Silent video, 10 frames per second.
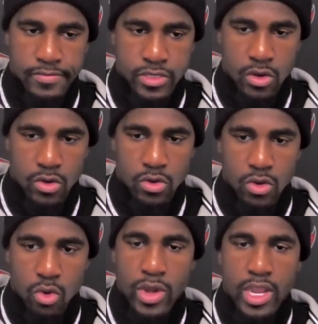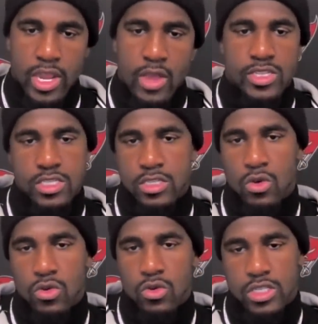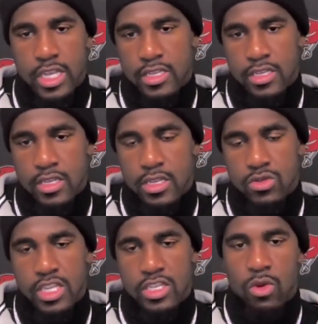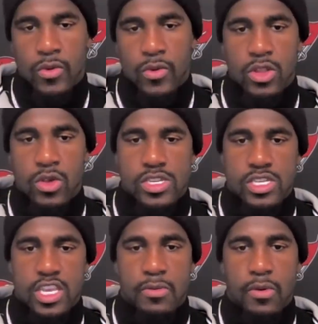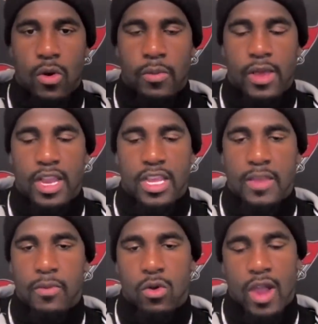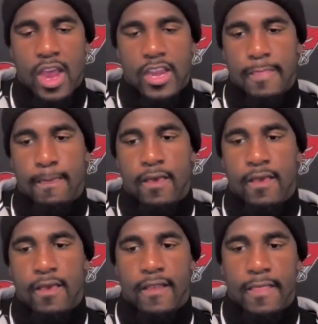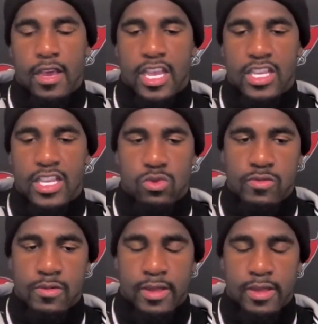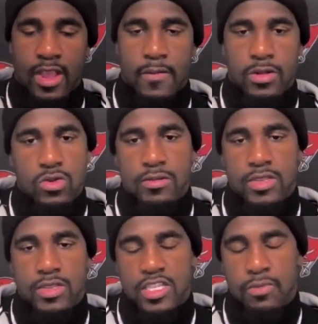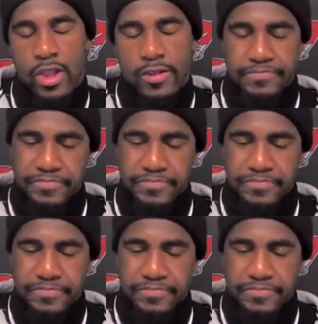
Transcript: So what we did was just, you know, stick to what we're doing, and just keep on playing, keep on grinding. And that's what we've been able to do up to this point